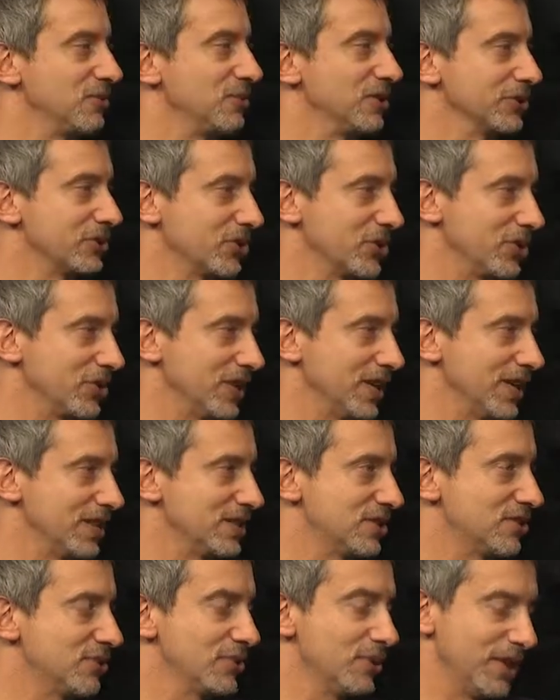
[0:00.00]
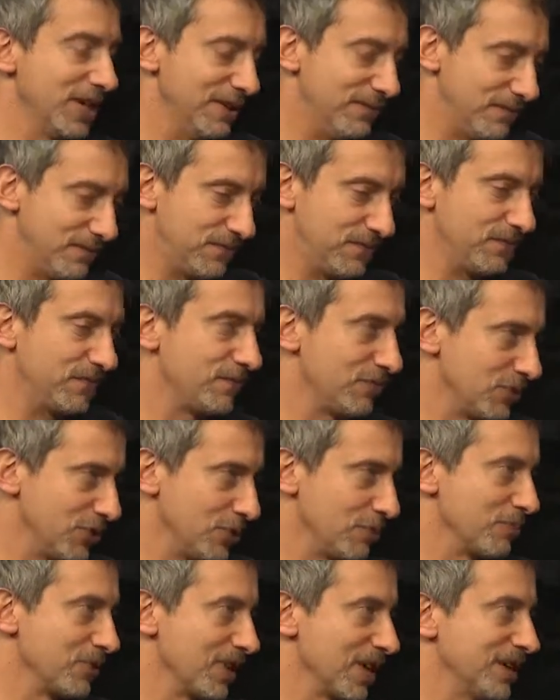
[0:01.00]
we'll showcase you if
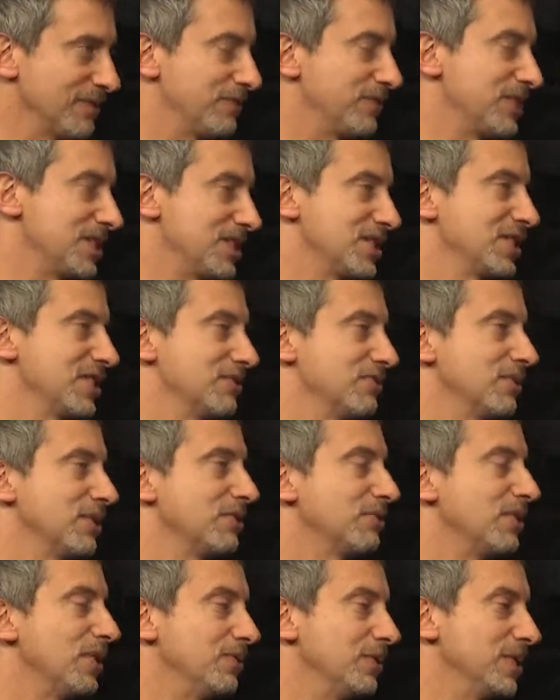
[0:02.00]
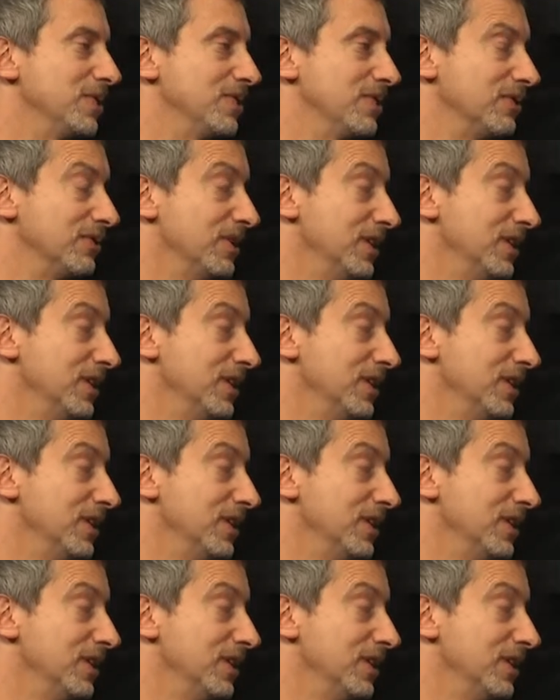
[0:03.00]
your brand fits in with what we do.